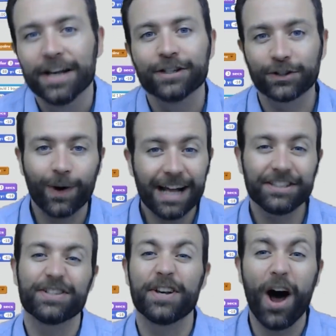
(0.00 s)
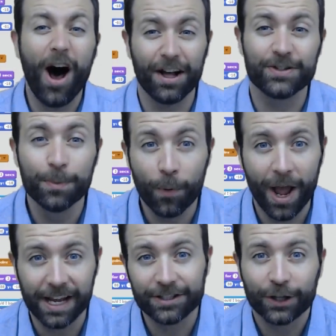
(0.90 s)
Scratch is an awesome
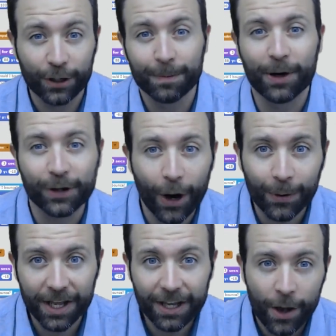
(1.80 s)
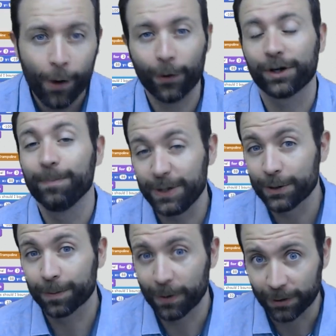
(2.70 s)
way to learn about coding or
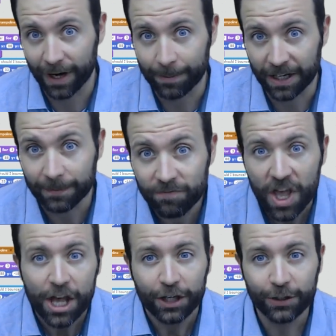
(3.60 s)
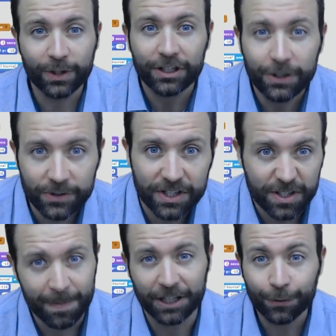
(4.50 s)
computer programming. You can use it to make